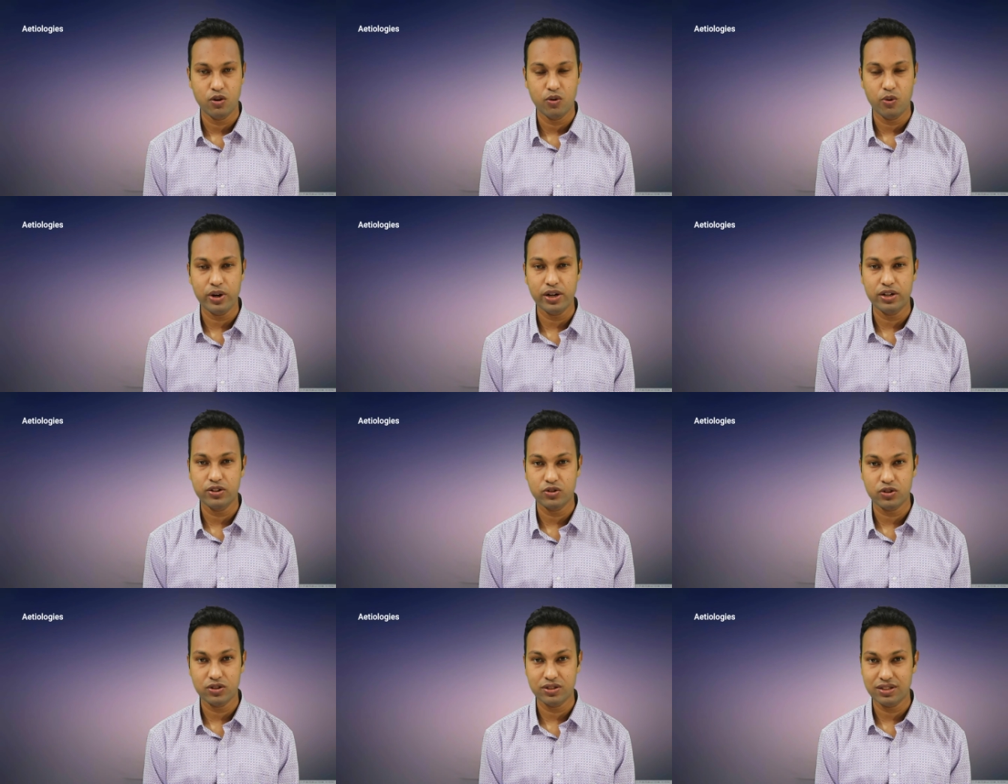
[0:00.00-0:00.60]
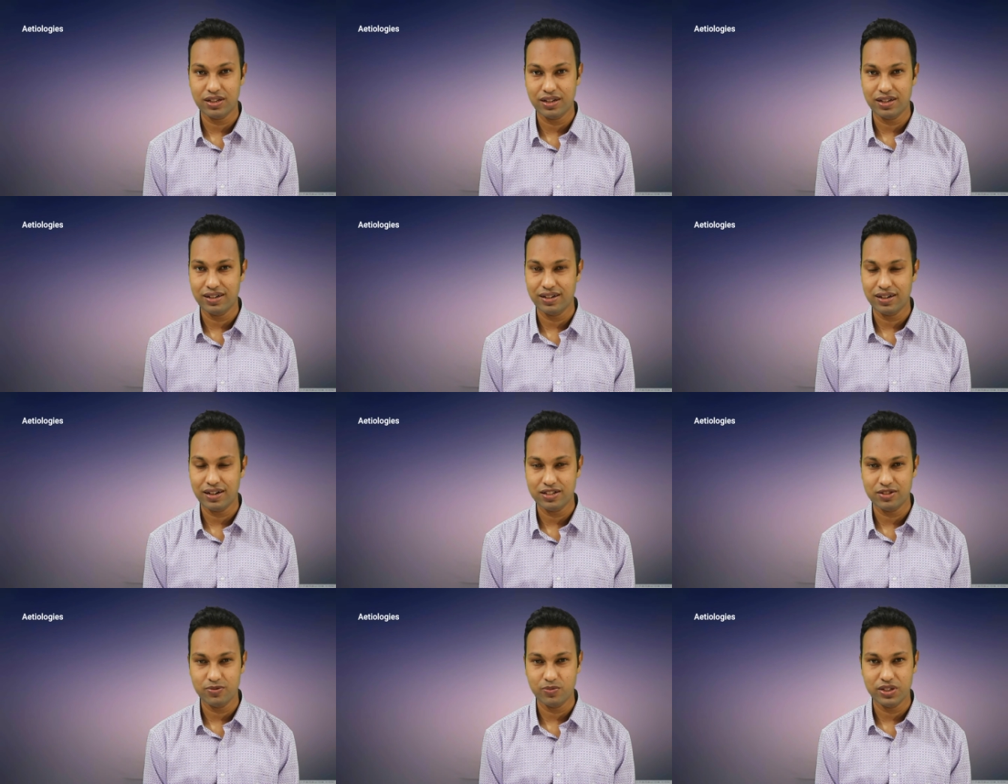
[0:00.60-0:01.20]
When tonsillar
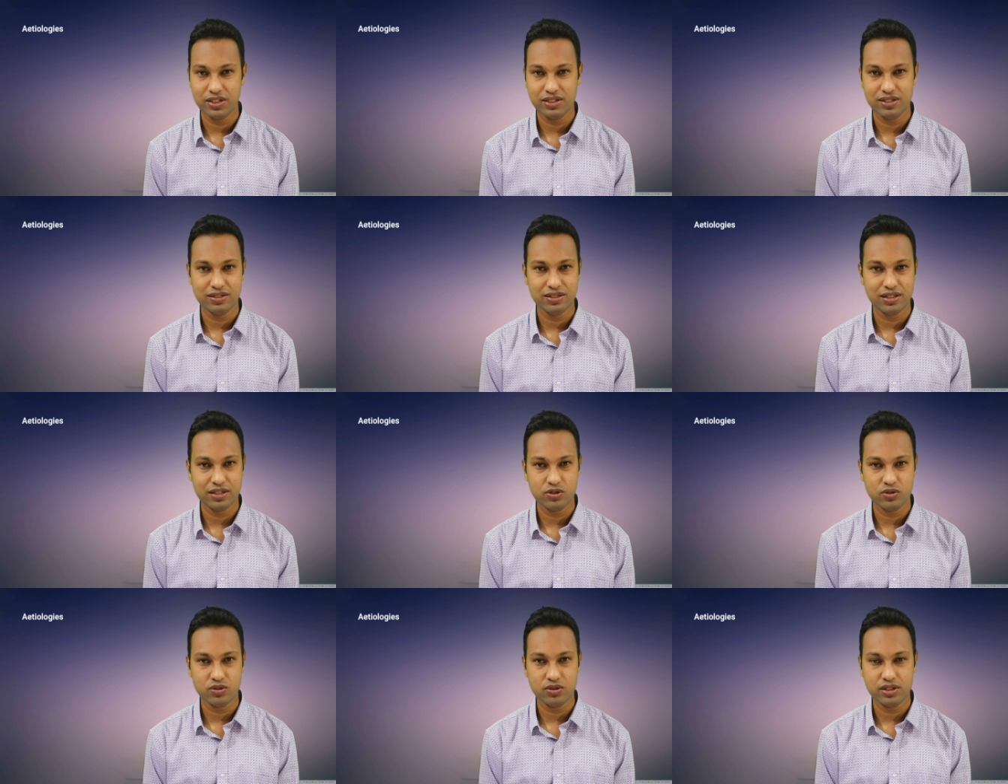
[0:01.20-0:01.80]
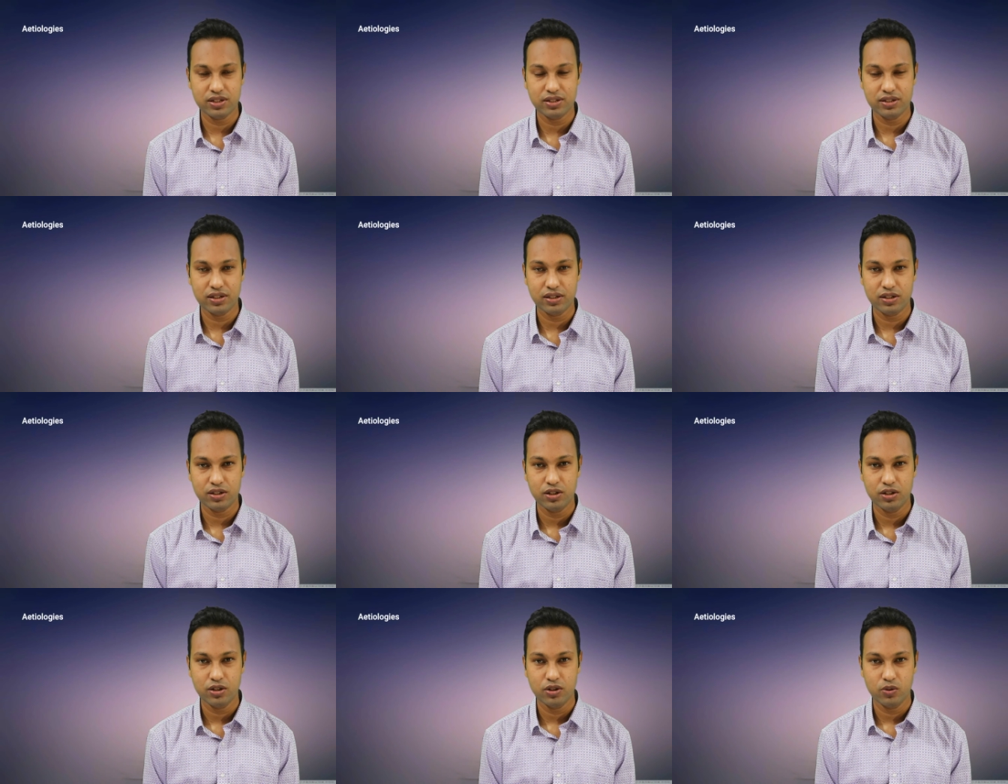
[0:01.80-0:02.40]
enlargement is
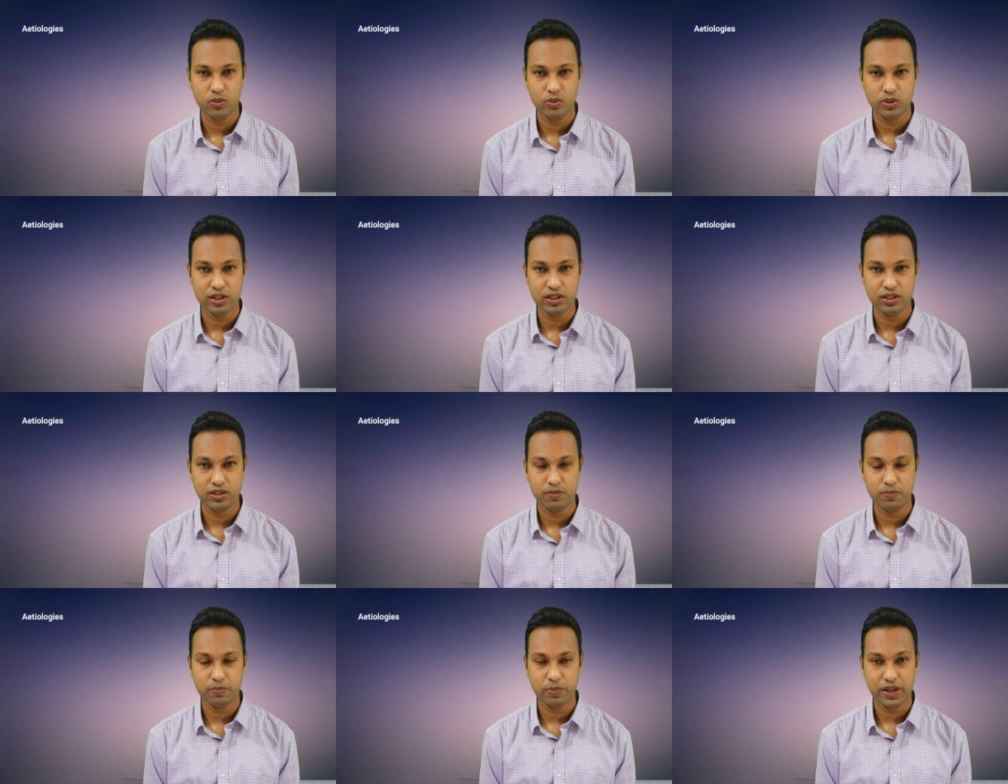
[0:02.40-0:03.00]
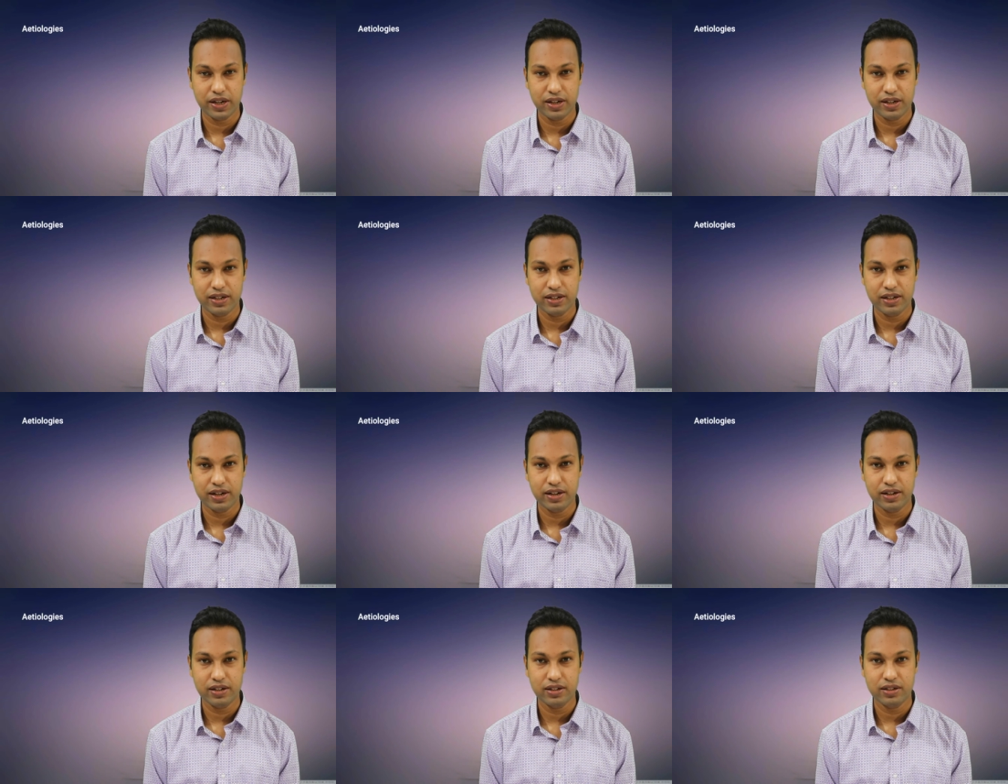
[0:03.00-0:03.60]
associated with
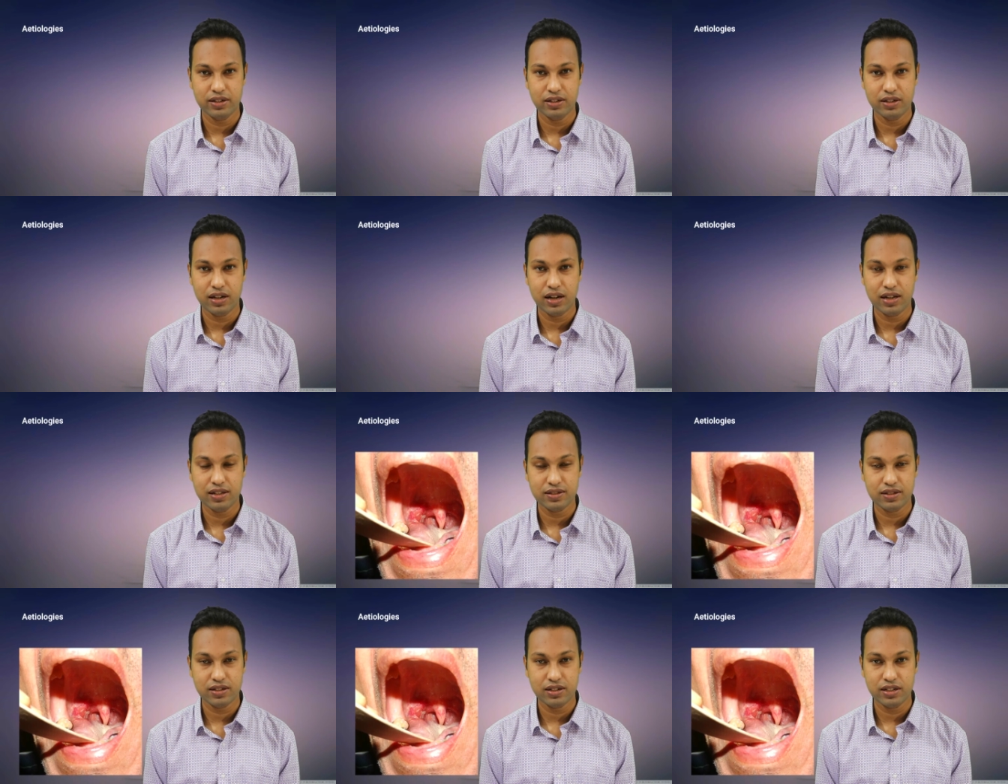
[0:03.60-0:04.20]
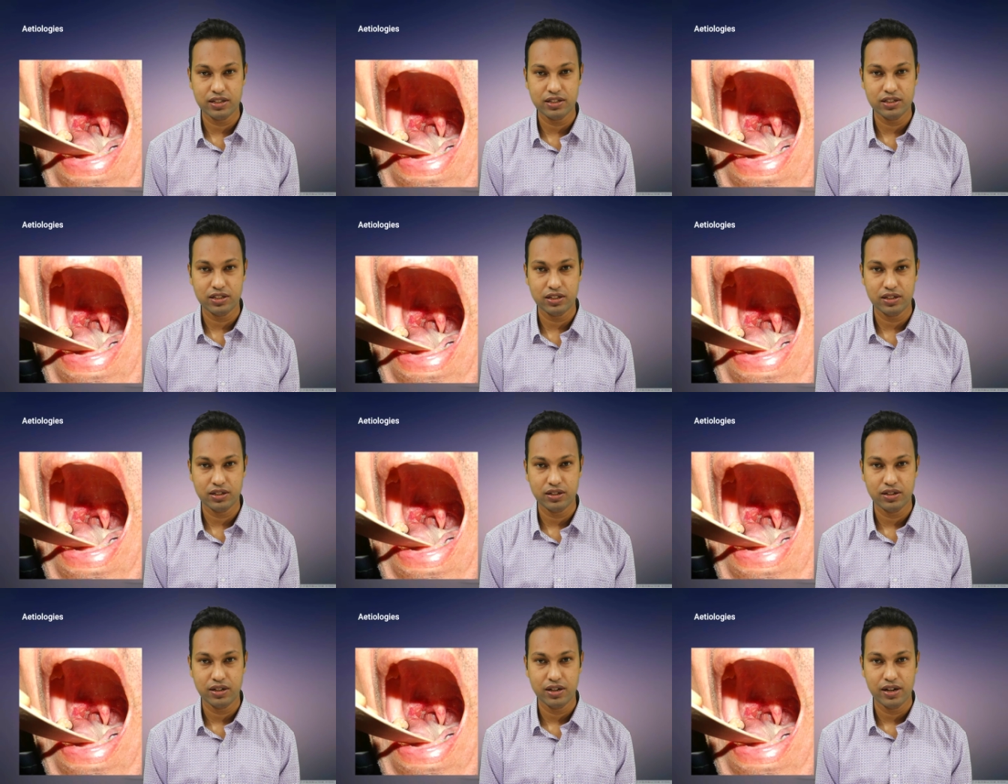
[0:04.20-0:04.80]
pain and
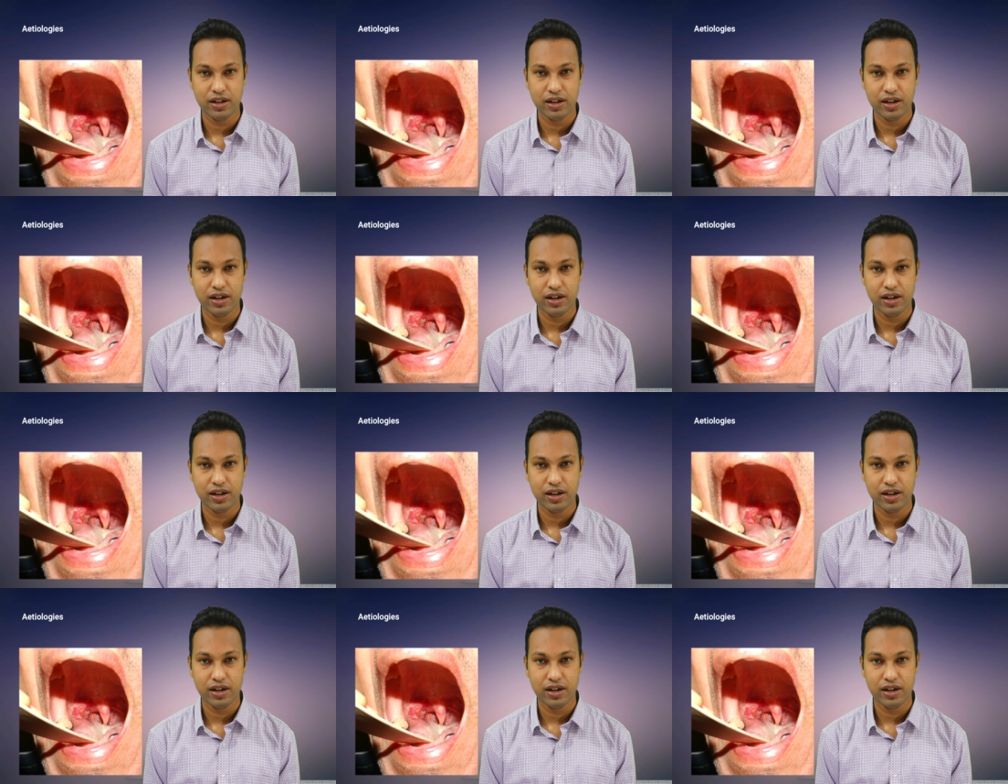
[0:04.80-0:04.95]
ulceration